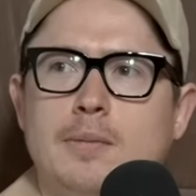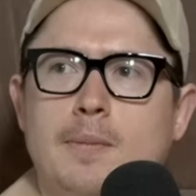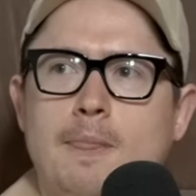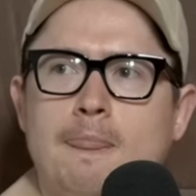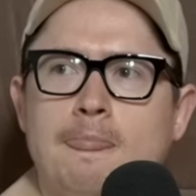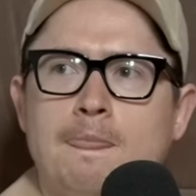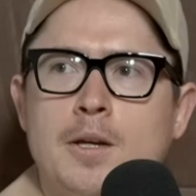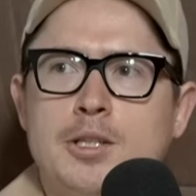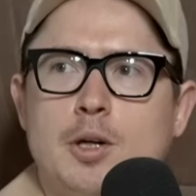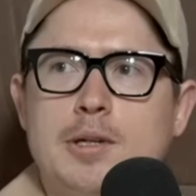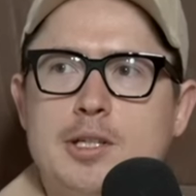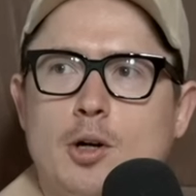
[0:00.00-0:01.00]
Okay. okay.
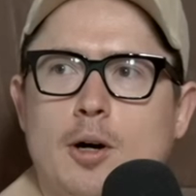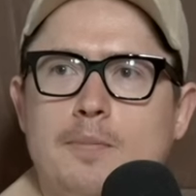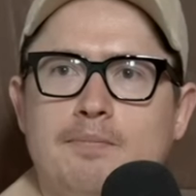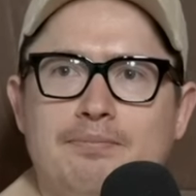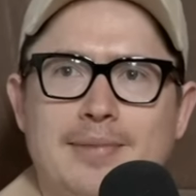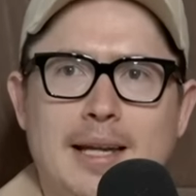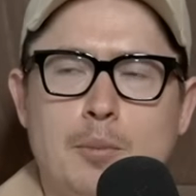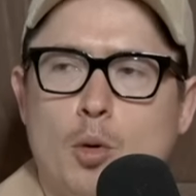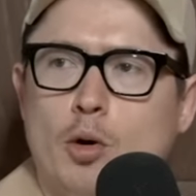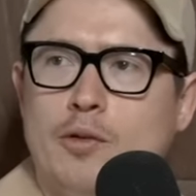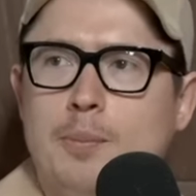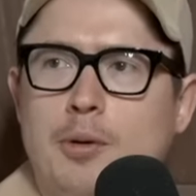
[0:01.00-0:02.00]
So he's got
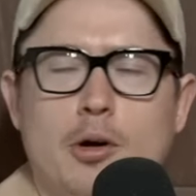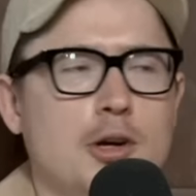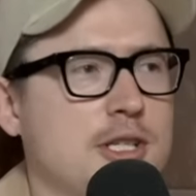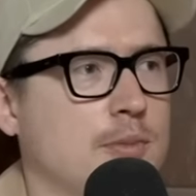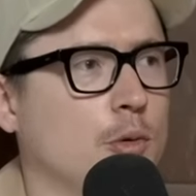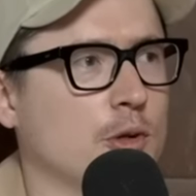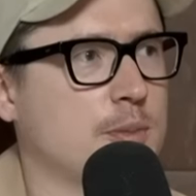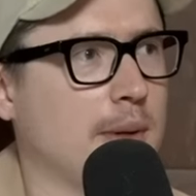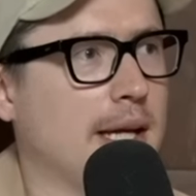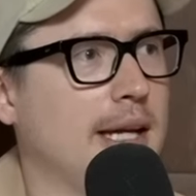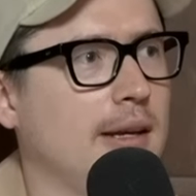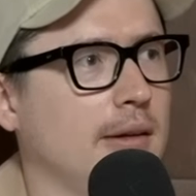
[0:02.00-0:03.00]
more of a burst, more
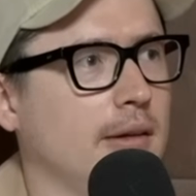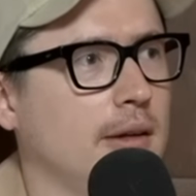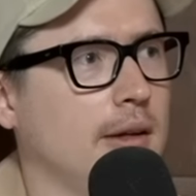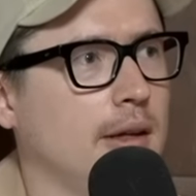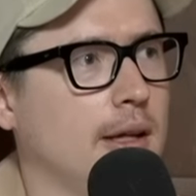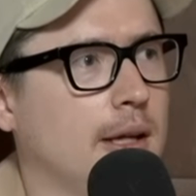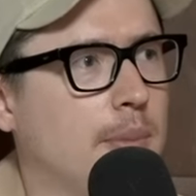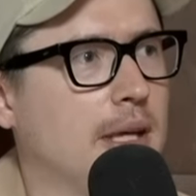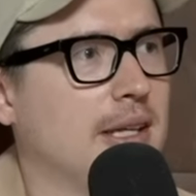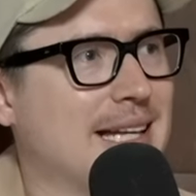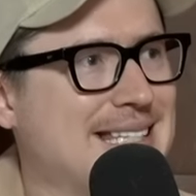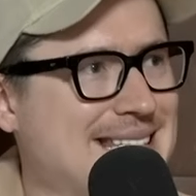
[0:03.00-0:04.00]
speed
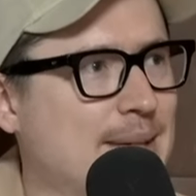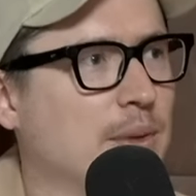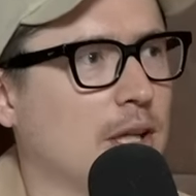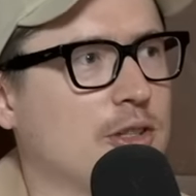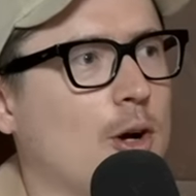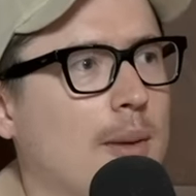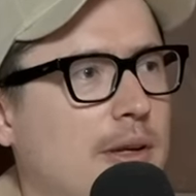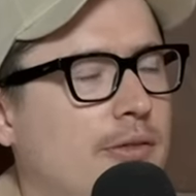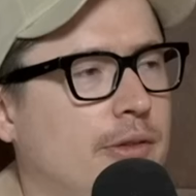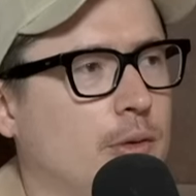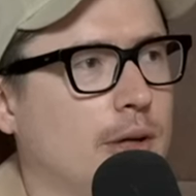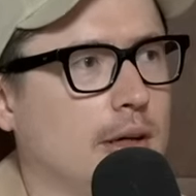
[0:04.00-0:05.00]
but a similar type
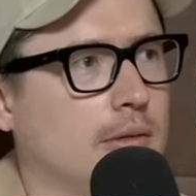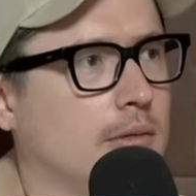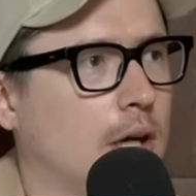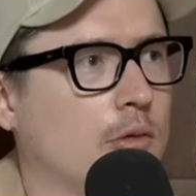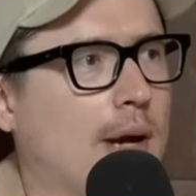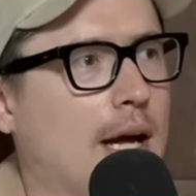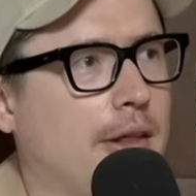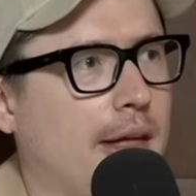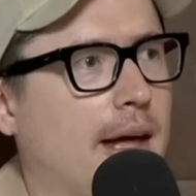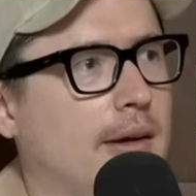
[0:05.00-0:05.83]
midfielder around that.